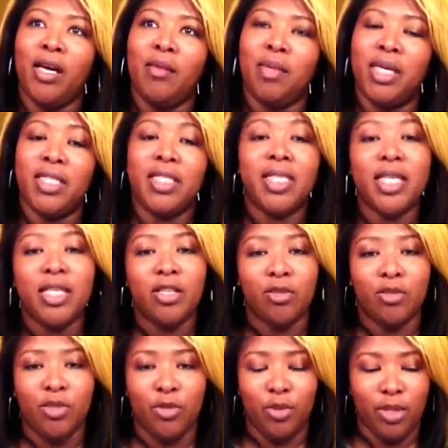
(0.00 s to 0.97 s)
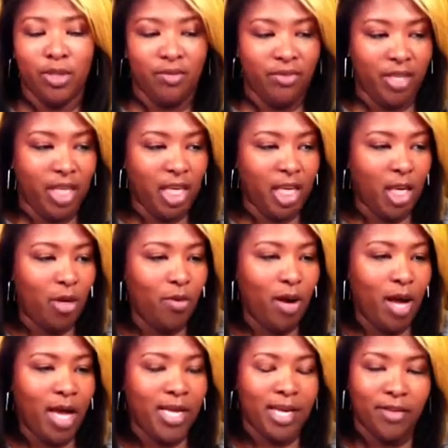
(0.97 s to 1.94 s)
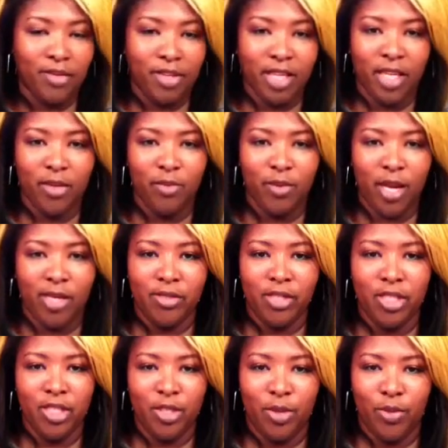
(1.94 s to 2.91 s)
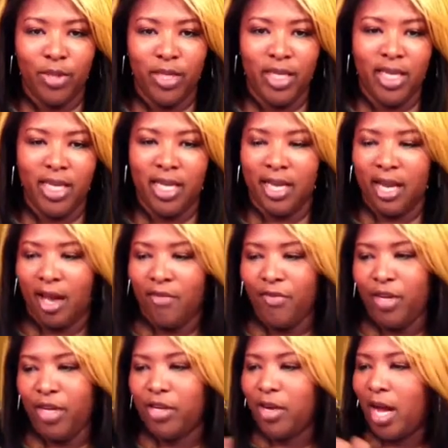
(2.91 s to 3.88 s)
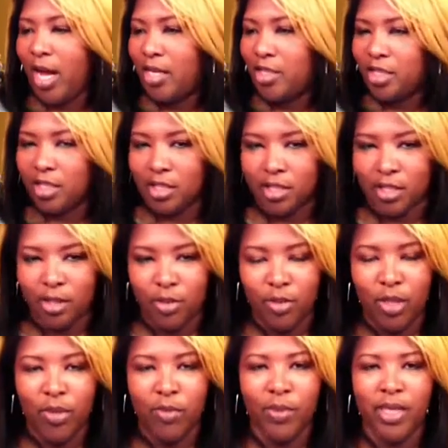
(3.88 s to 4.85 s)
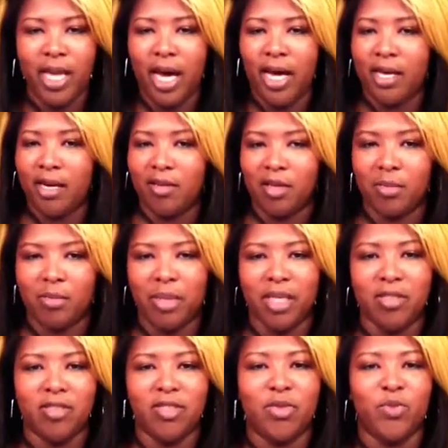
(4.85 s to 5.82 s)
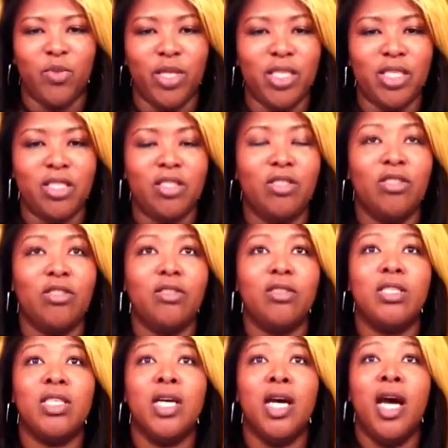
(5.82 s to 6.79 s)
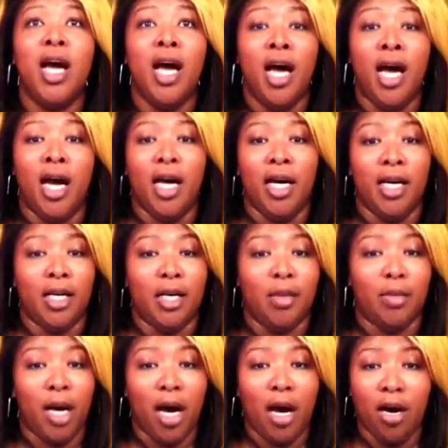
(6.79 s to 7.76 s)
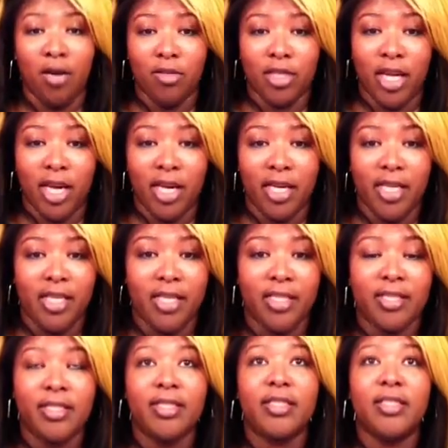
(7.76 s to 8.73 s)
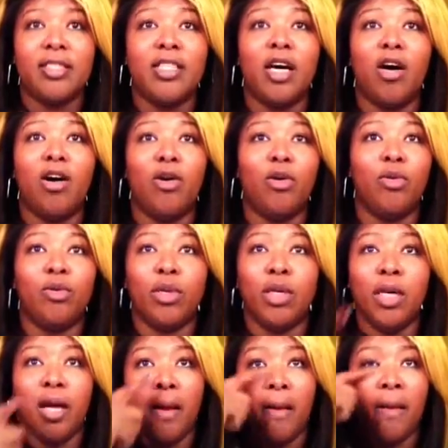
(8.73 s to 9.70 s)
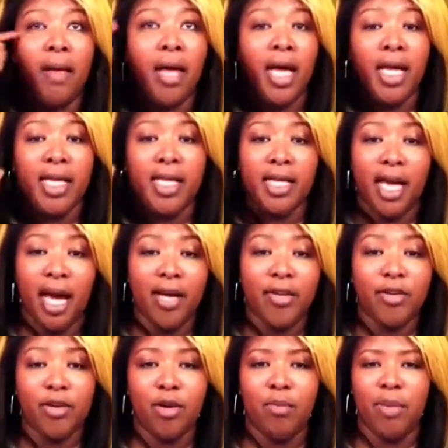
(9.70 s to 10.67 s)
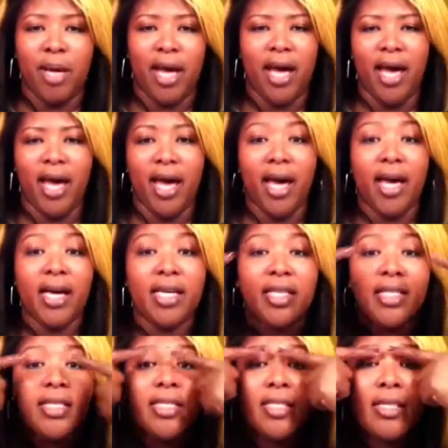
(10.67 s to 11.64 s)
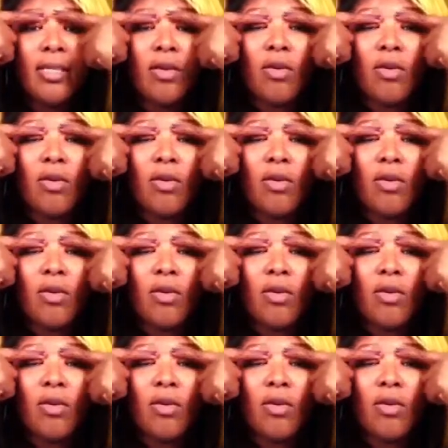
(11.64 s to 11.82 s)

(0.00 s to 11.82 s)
intend on doing a video, I never get around to doing it, and I figure I'll just do it without all the bells and whistles, all day long, liner on my eyes,